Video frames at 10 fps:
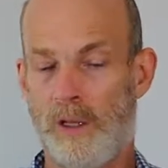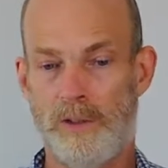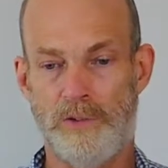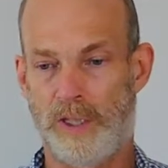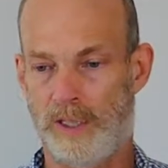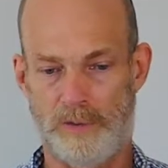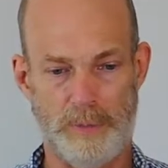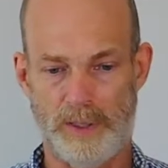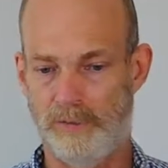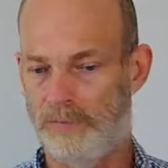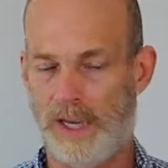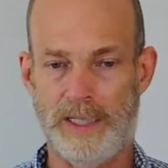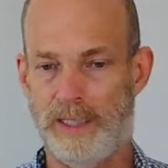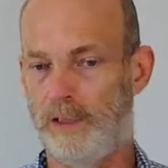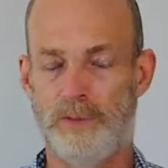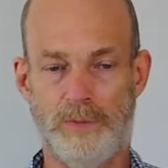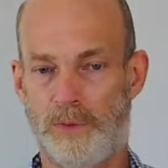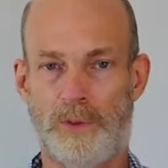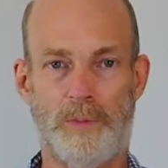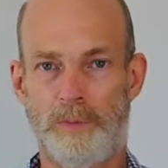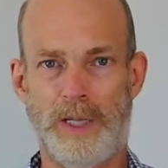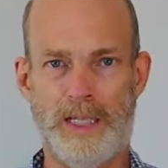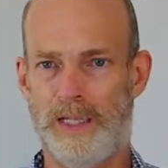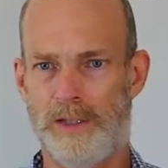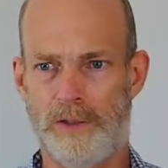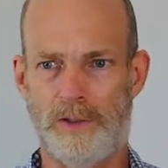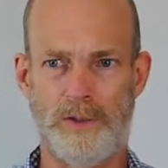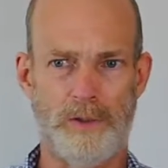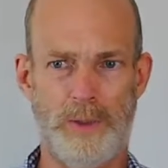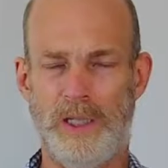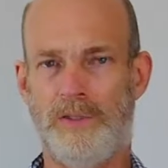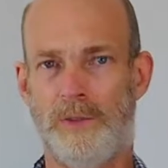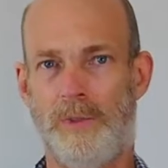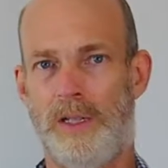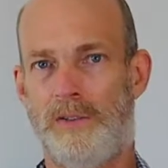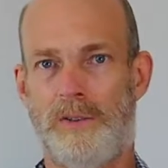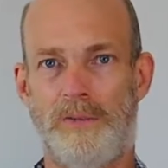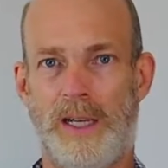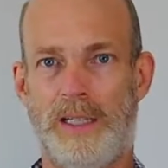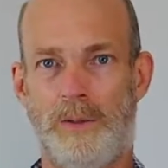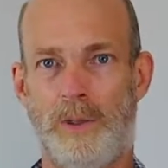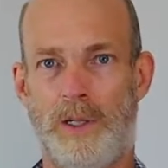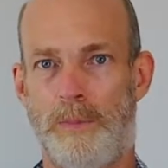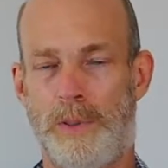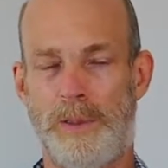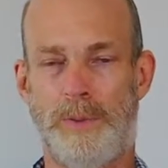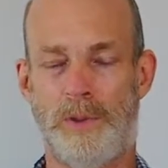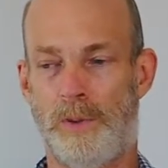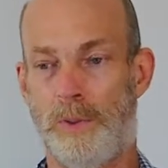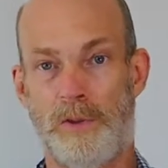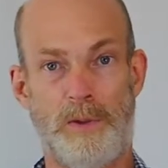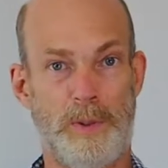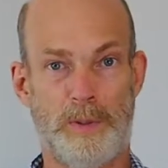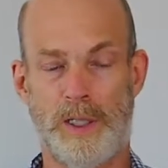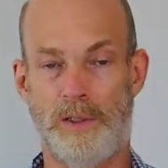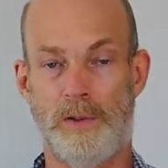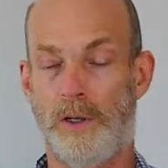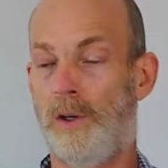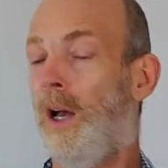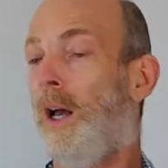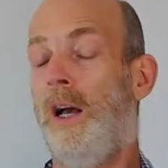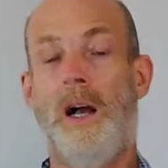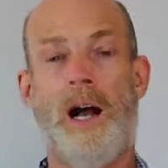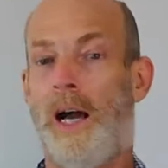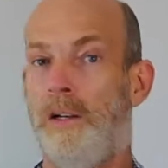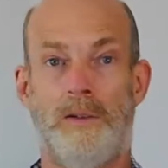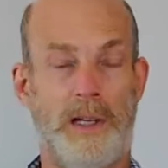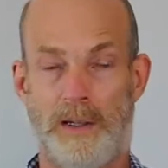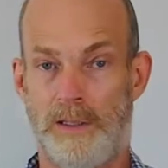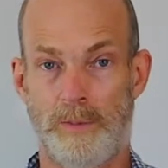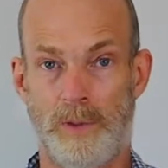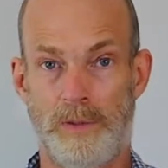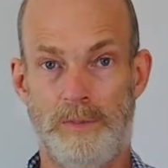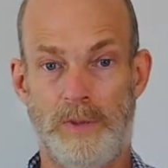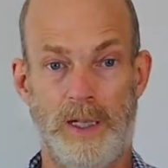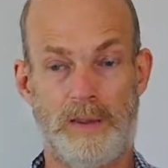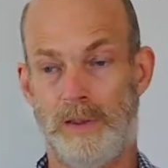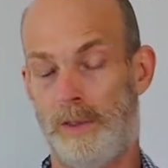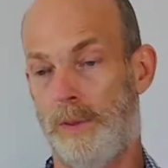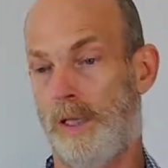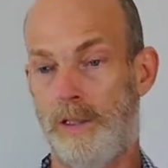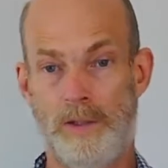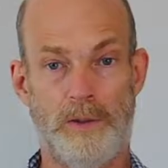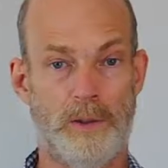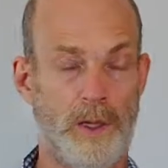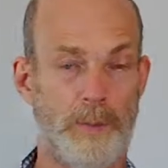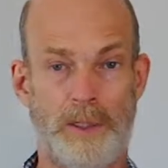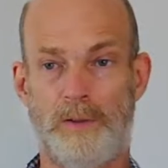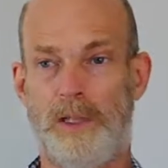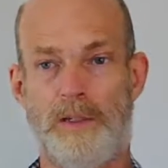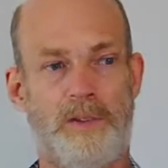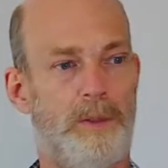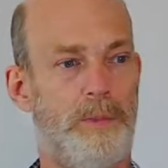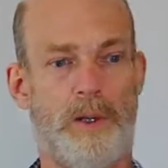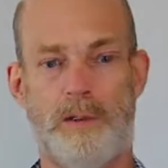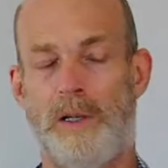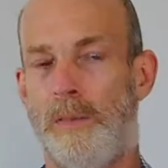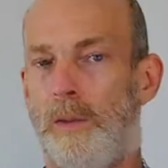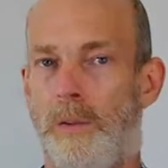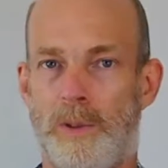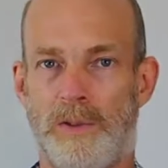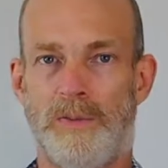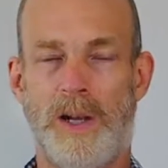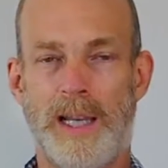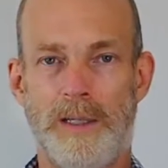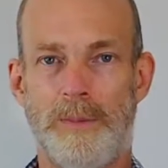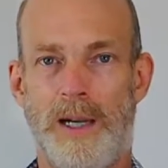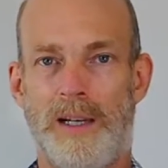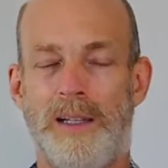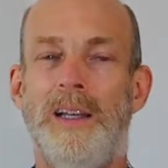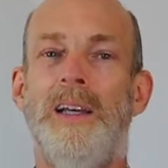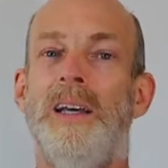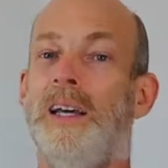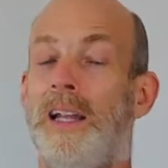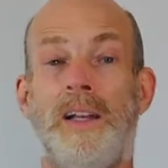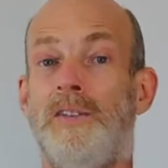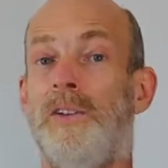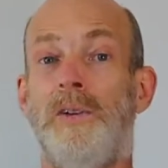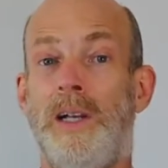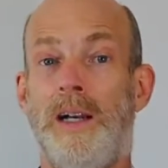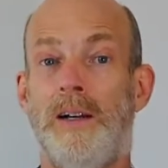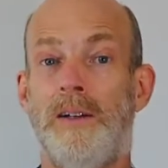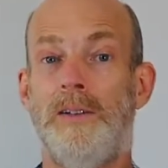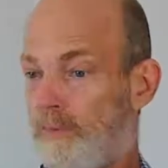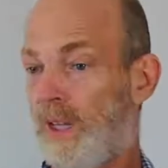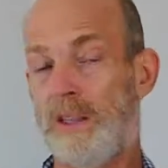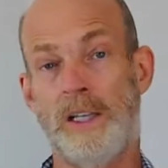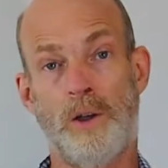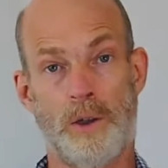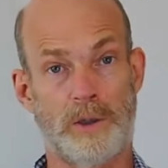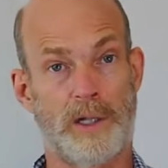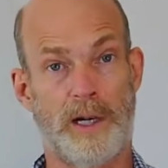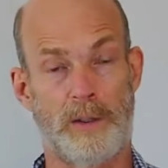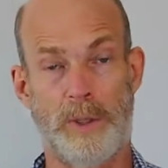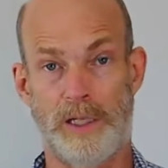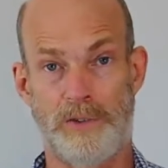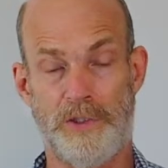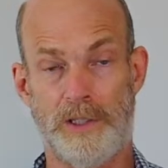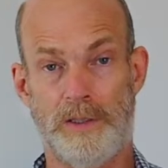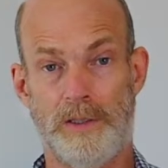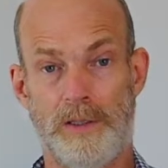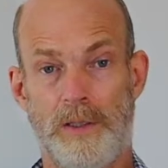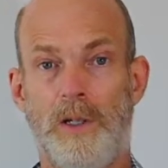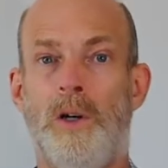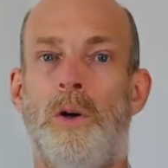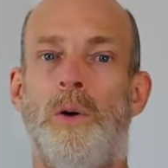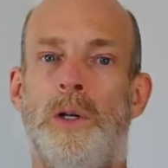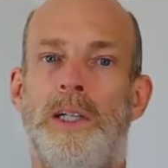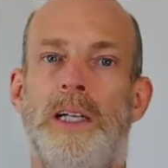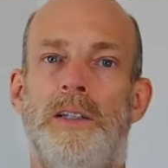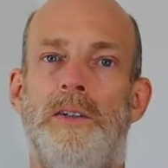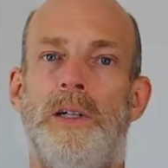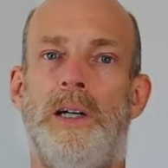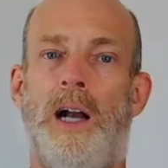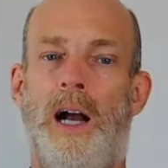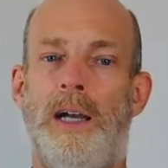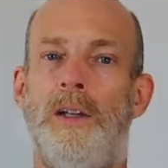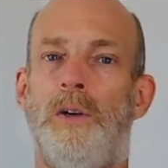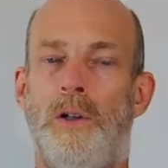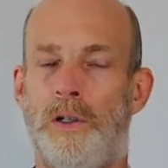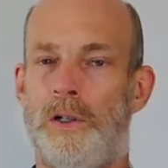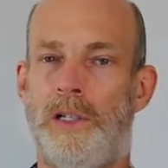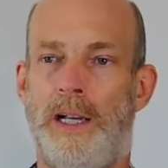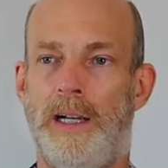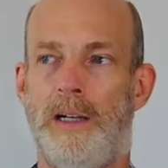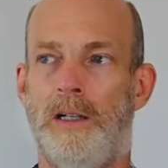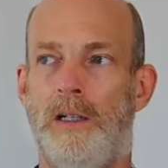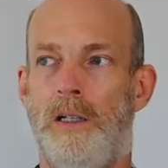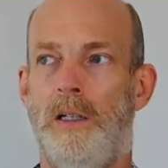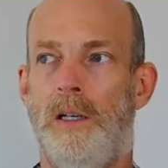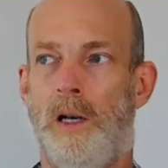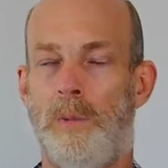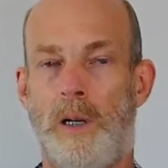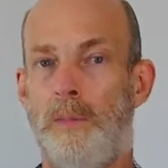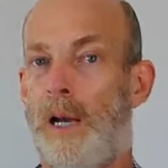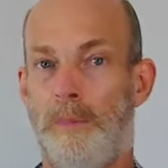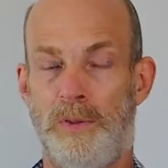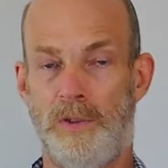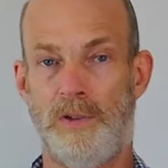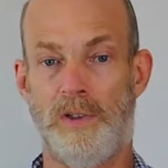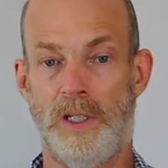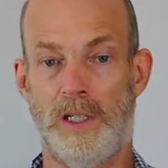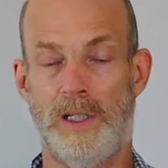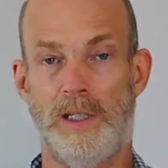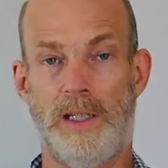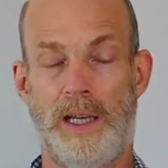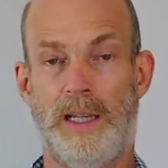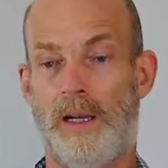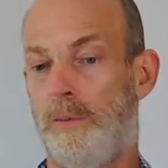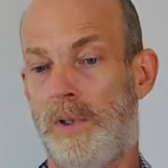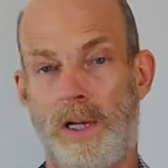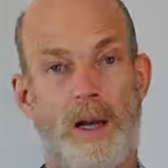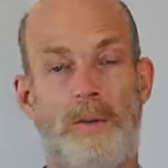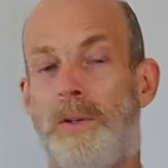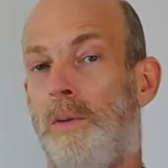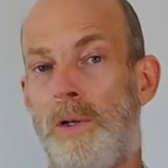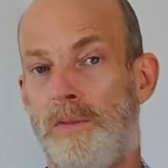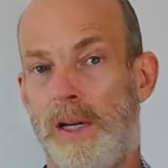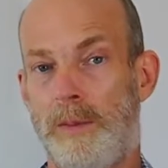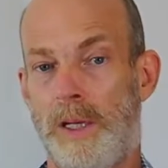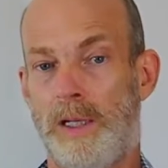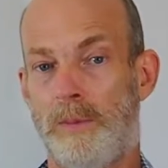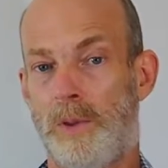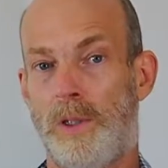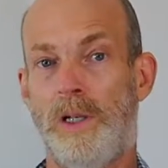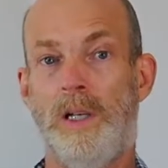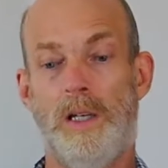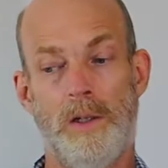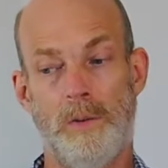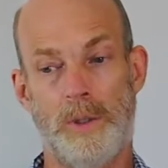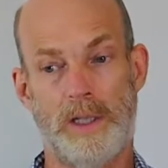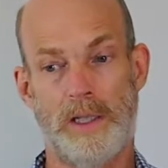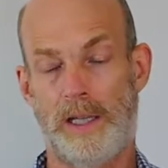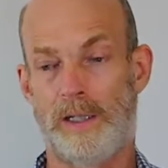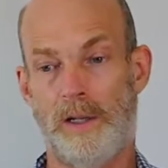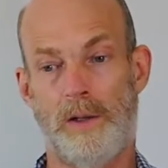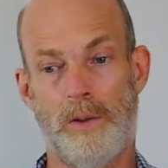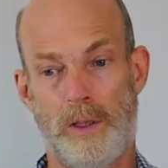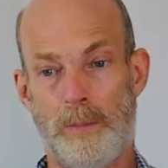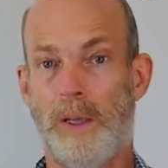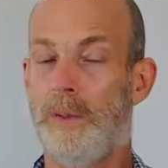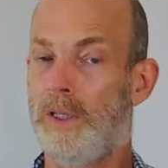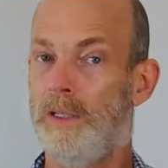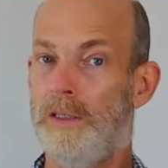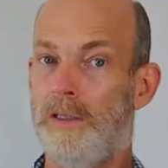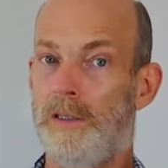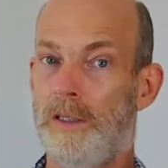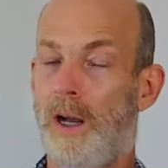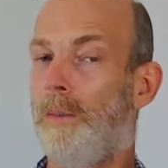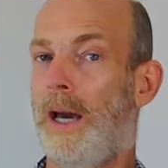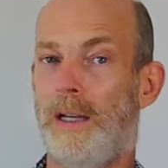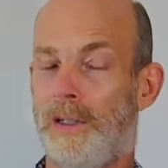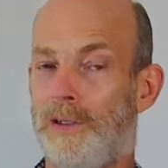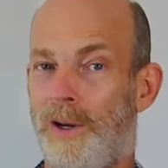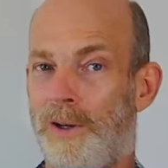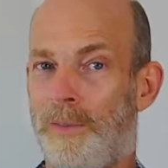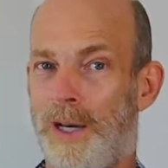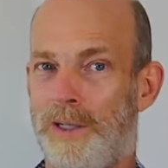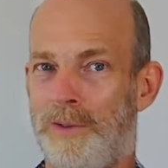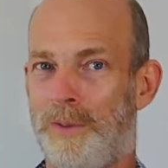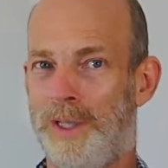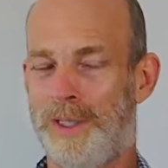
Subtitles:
say there's been fighting for many years or weeks or months, and finally one of the people or both of the people get to go, I don't care anymore. I don't care about you, I don't care about the relationship, or I don't care about what we were fighting about, and I just don't care. They no longer care about each other, or you can get to go, I no longer care about my position in it, and I don't want to fight about it anymore. We can let it go and then maybe come at it and talk about it in a way